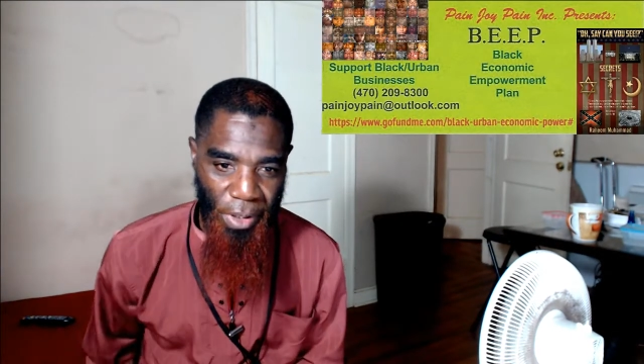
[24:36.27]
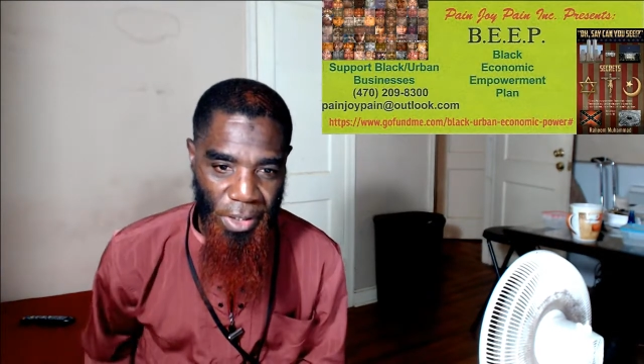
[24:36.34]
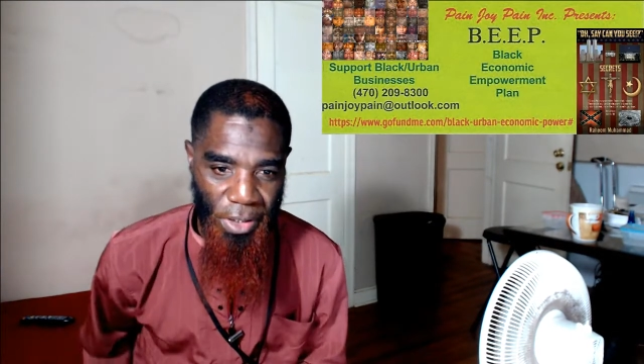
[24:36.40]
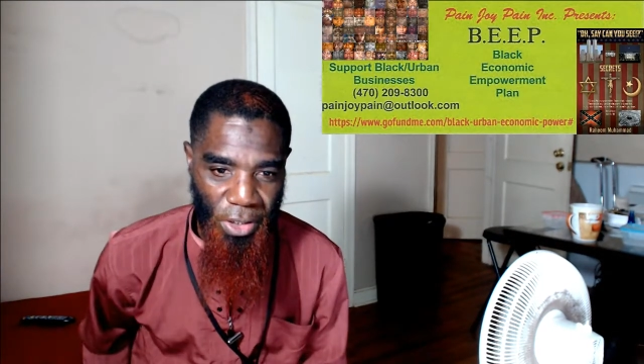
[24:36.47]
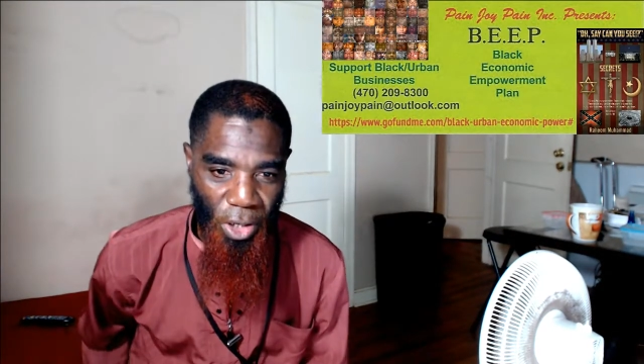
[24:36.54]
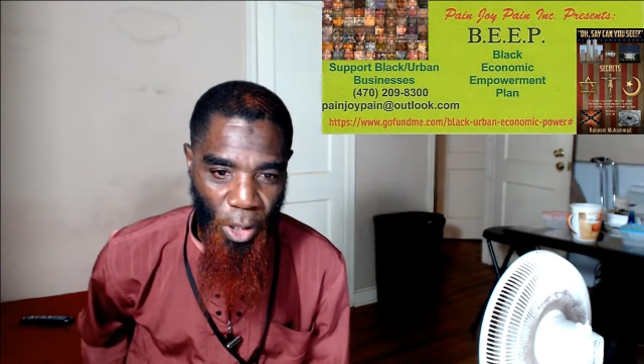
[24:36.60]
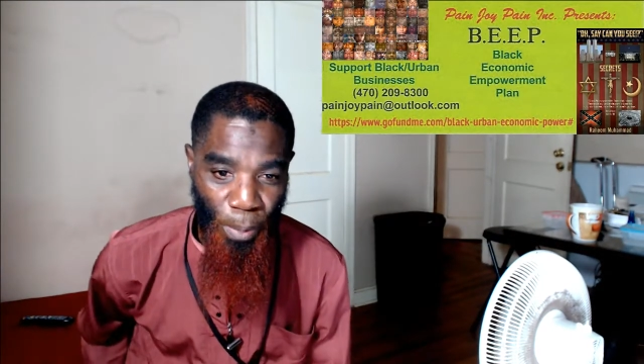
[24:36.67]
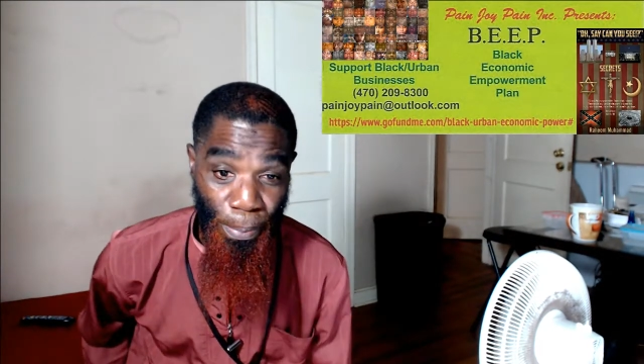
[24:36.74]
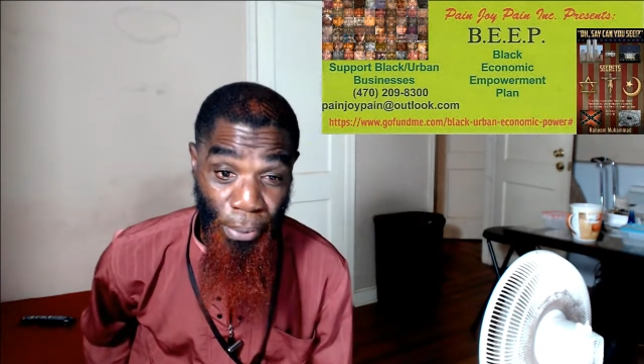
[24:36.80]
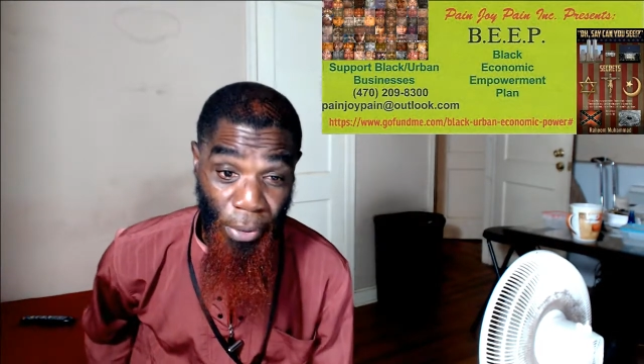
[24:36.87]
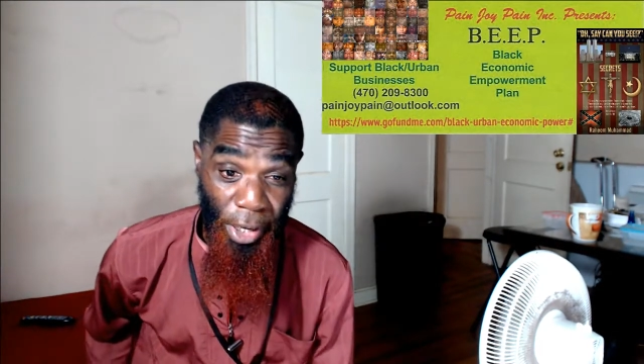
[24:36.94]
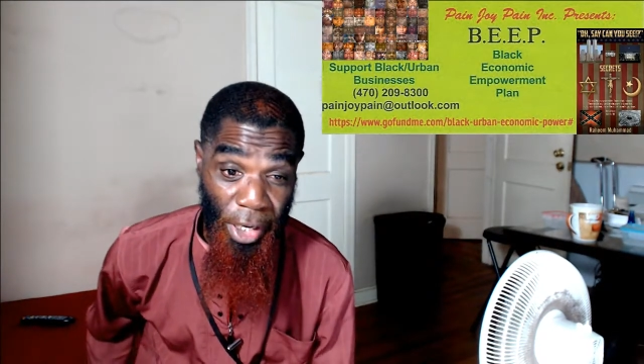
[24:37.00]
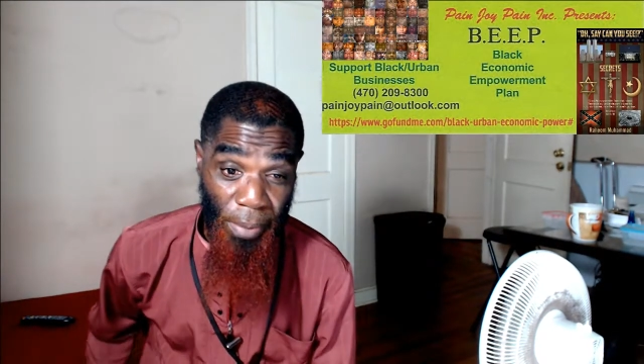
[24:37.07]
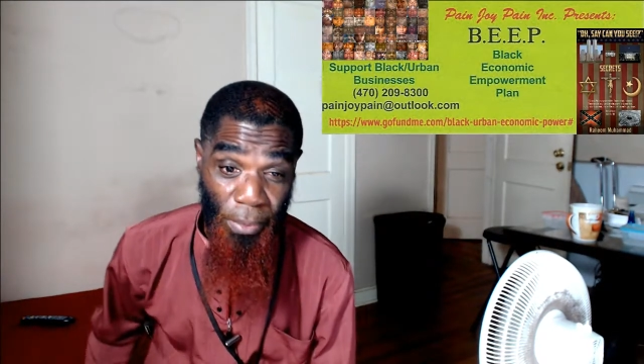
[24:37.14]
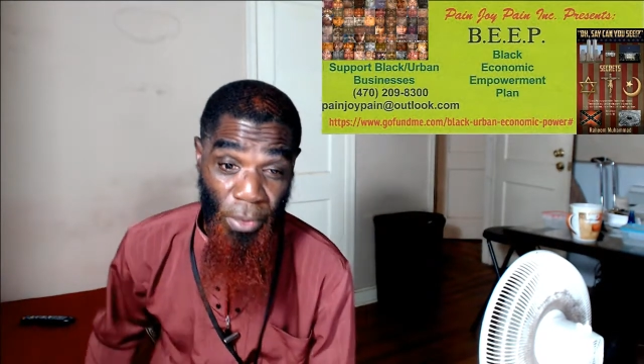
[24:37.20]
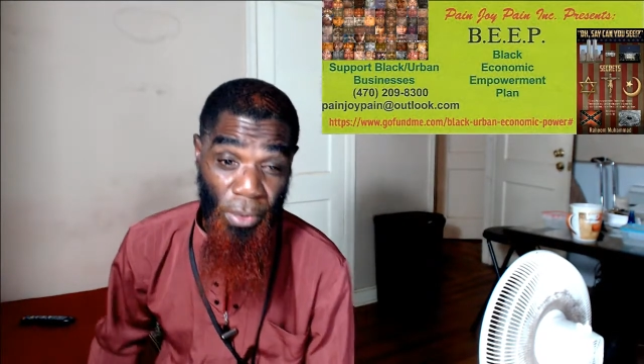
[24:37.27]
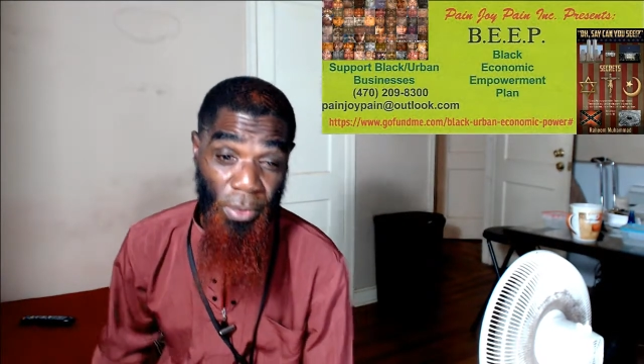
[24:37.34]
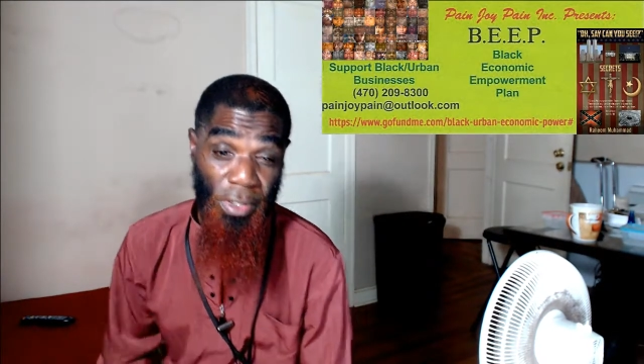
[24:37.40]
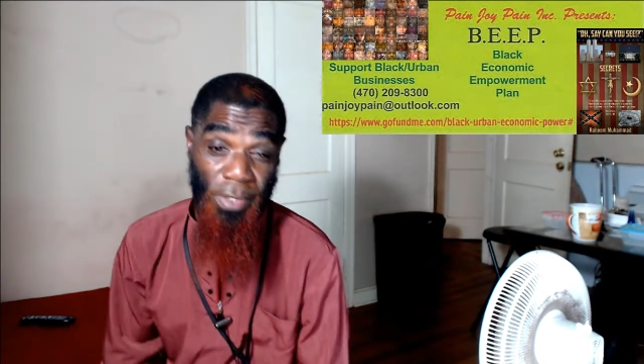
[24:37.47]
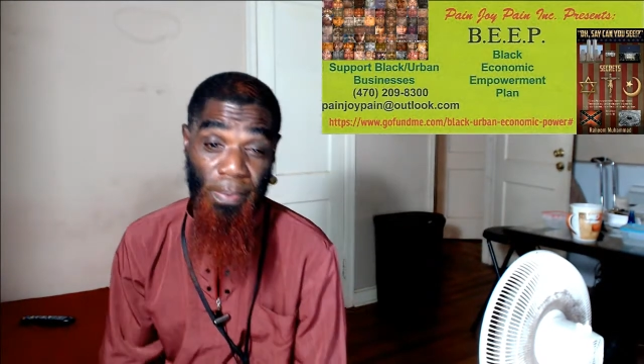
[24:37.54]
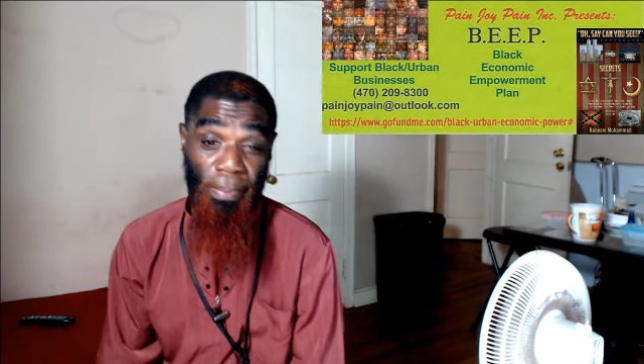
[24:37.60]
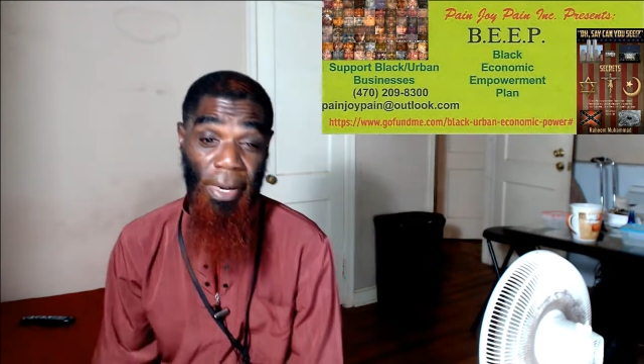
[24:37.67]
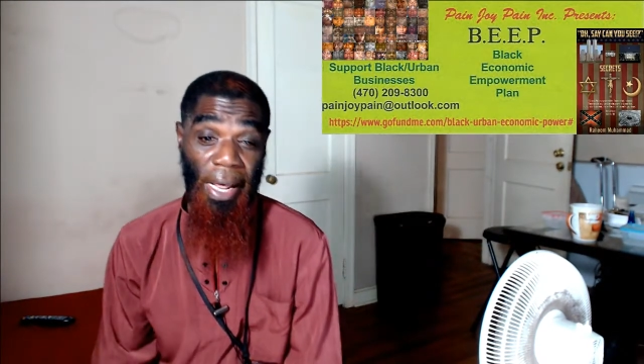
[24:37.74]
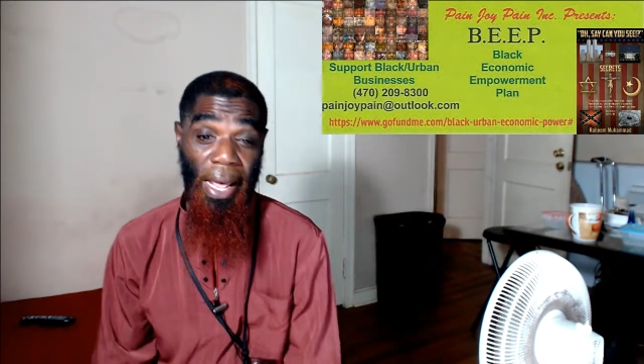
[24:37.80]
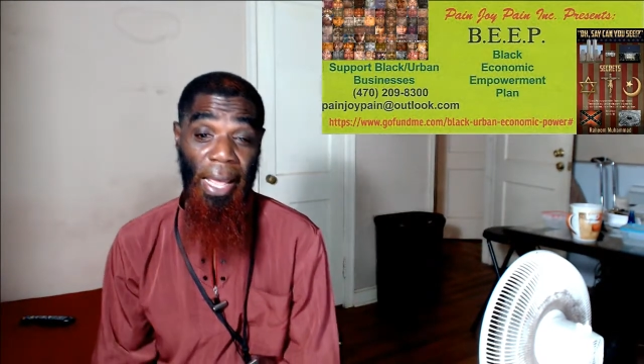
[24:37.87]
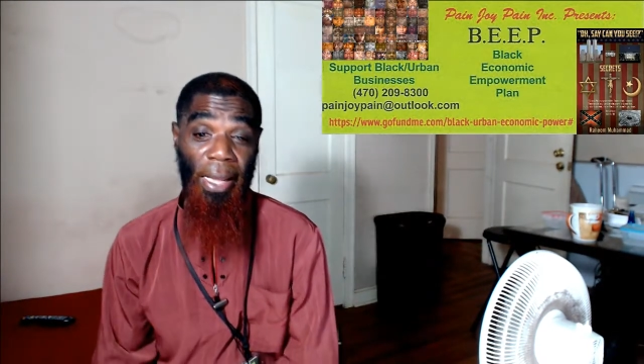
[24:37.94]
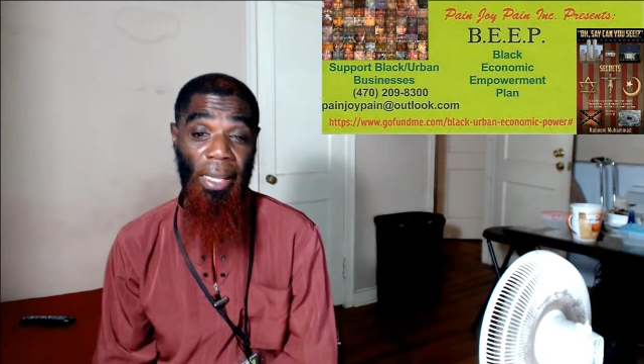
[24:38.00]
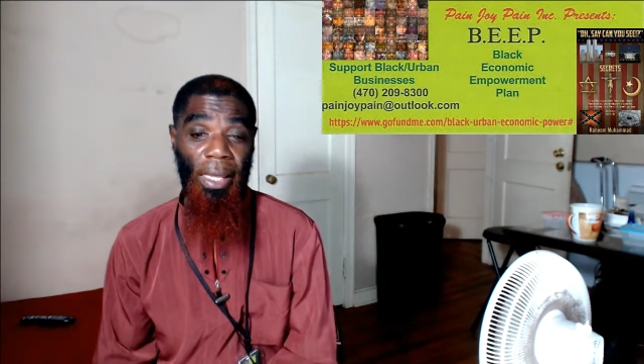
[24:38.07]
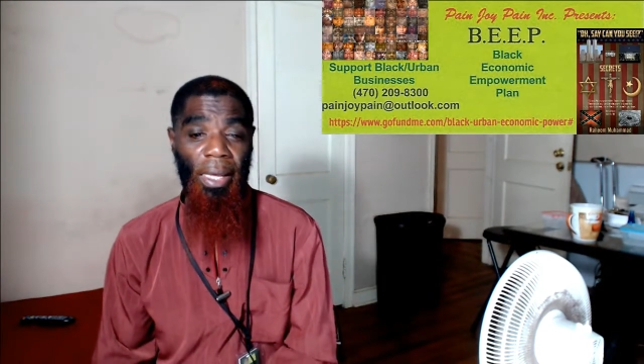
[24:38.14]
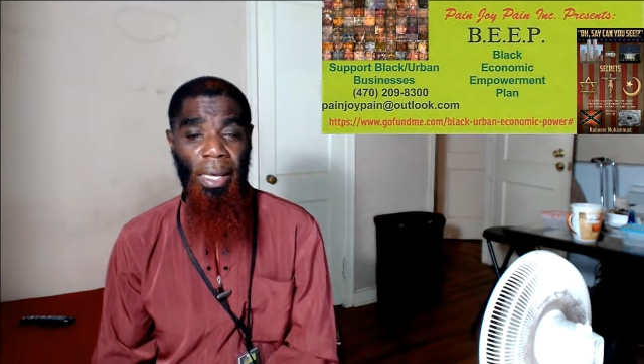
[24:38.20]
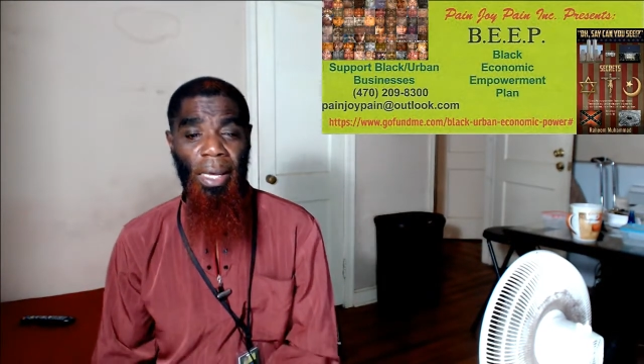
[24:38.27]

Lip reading: It's called Poetic Moods of Black.